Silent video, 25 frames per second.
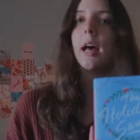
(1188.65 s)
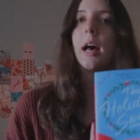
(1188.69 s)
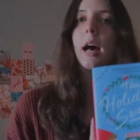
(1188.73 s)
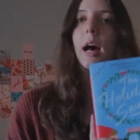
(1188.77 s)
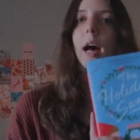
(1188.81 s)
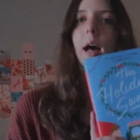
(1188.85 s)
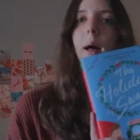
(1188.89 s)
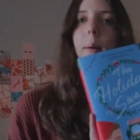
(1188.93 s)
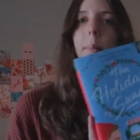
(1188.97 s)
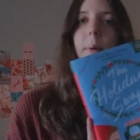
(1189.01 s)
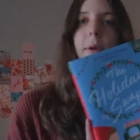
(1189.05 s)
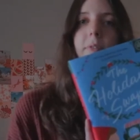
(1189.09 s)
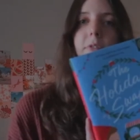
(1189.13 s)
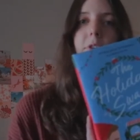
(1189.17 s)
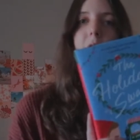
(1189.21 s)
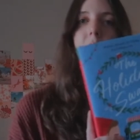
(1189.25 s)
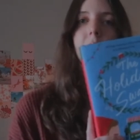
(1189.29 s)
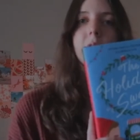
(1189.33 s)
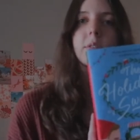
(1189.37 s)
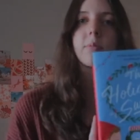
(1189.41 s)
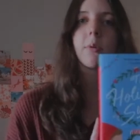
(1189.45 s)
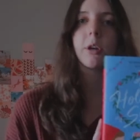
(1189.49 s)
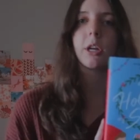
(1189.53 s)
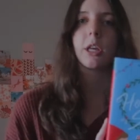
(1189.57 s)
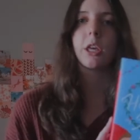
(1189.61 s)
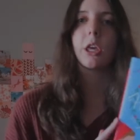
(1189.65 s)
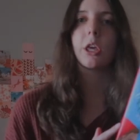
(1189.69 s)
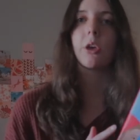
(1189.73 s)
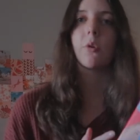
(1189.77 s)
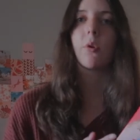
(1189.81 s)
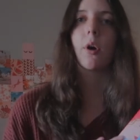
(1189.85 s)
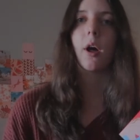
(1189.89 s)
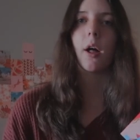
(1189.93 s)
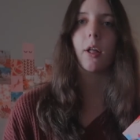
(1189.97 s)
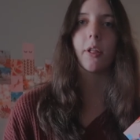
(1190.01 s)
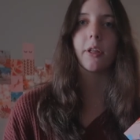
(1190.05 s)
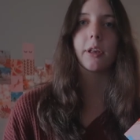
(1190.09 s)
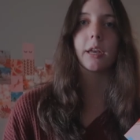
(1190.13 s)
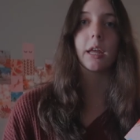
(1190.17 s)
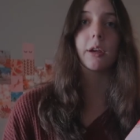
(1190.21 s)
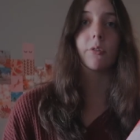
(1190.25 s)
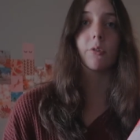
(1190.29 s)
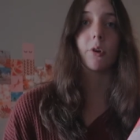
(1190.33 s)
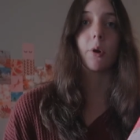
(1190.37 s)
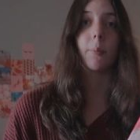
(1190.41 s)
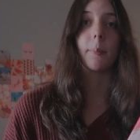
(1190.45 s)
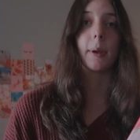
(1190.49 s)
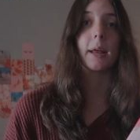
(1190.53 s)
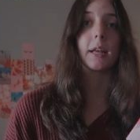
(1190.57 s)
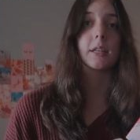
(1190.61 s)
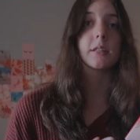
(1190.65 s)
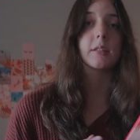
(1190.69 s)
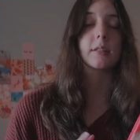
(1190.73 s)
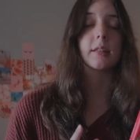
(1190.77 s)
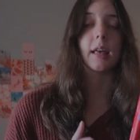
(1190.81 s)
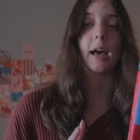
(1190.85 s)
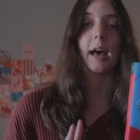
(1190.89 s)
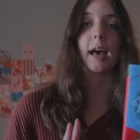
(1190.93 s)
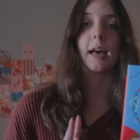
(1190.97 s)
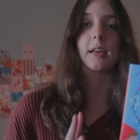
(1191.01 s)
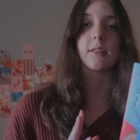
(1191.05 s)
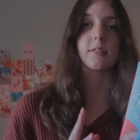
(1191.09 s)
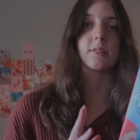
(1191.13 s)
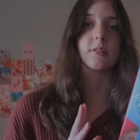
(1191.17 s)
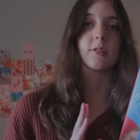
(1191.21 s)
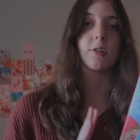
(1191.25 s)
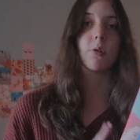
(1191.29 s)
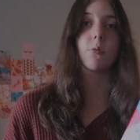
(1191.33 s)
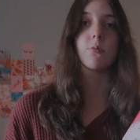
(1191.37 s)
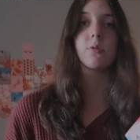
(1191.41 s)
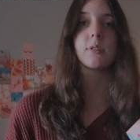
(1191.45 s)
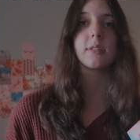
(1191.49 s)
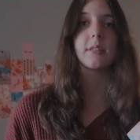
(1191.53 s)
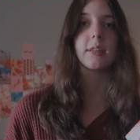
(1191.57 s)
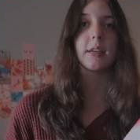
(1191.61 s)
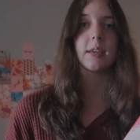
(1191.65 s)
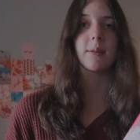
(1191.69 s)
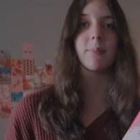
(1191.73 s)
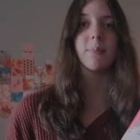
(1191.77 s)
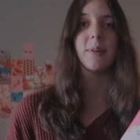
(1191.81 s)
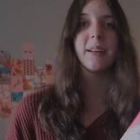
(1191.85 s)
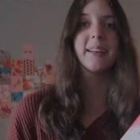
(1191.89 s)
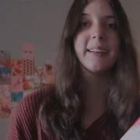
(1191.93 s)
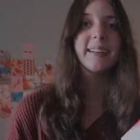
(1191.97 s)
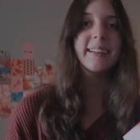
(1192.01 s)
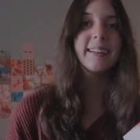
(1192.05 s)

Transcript: Um, if you guys want a cute holiday romance that has no steam,